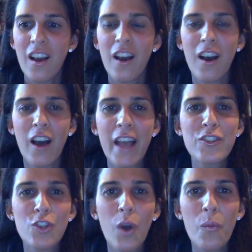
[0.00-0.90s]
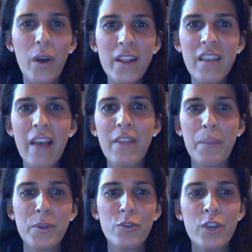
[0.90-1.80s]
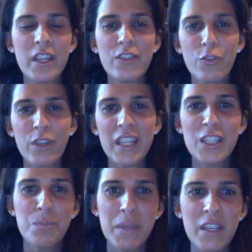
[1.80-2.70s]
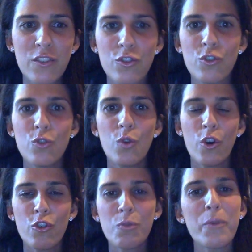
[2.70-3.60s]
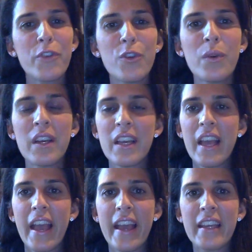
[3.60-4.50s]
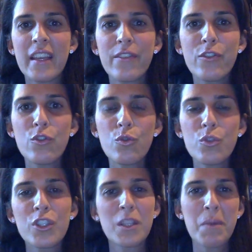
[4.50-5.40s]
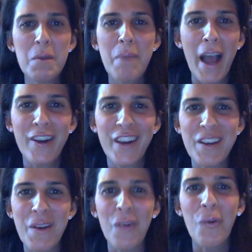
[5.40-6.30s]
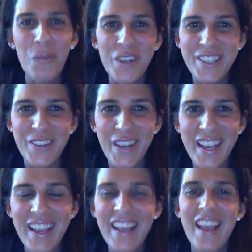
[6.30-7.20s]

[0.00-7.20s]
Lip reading: And so I wanted to have the opportunity to really speak to a group of you and give you just a bit of background about what we're doing